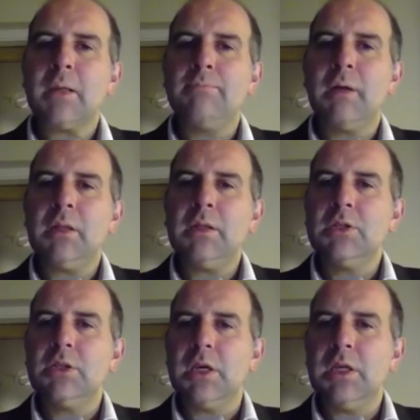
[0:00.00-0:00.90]

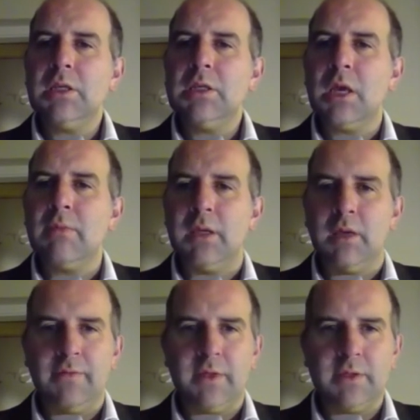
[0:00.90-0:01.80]
bulge in tummy
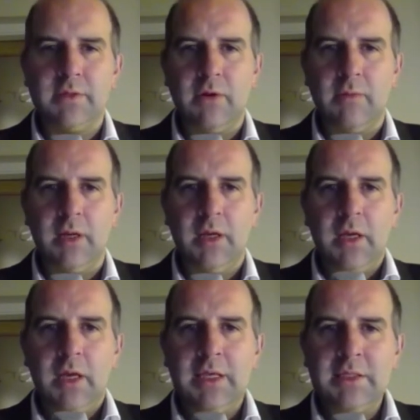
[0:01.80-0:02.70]
of seroma
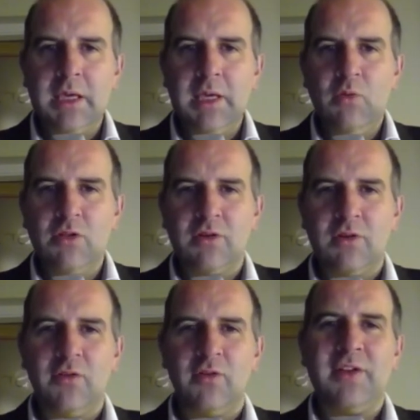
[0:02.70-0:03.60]
as a keen watcher
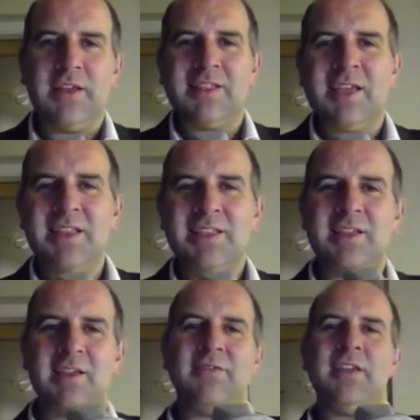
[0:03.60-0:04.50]
of your
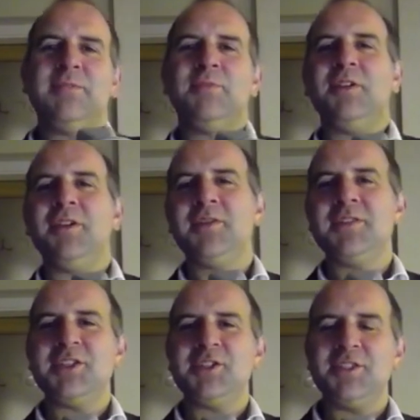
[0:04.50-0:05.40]
fantastic Facebook Live
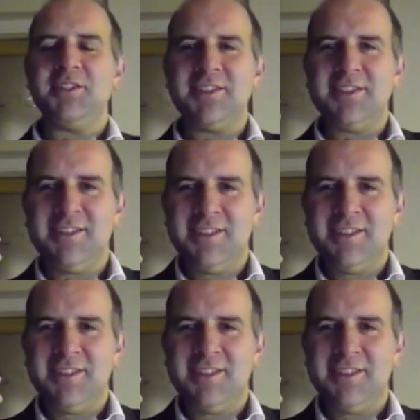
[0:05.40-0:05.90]
sessions.